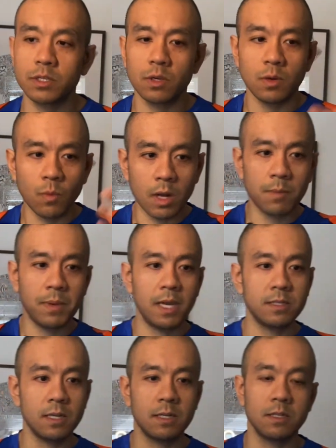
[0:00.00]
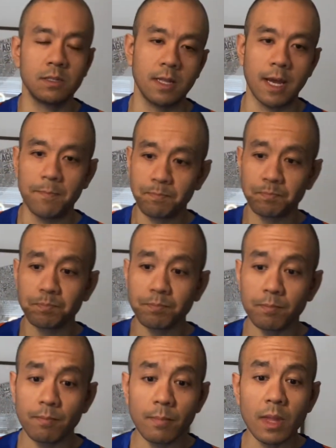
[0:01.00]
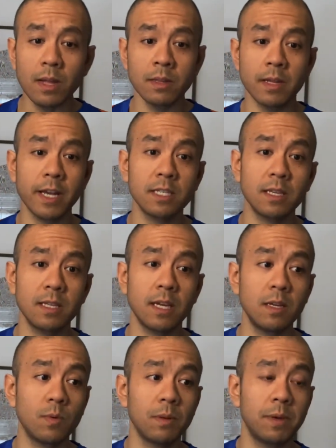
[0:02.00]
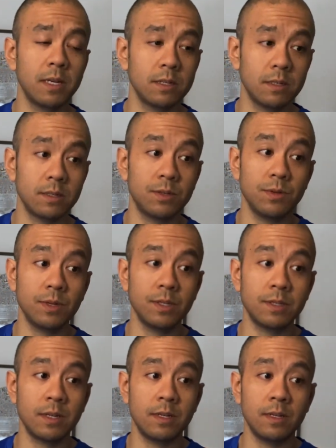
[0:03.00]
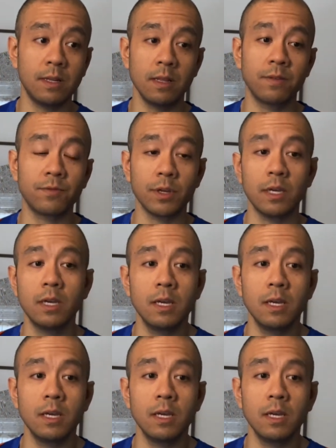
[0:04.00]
So you want to pay attention to that. The next thing that you want to pay attention to is the delivery.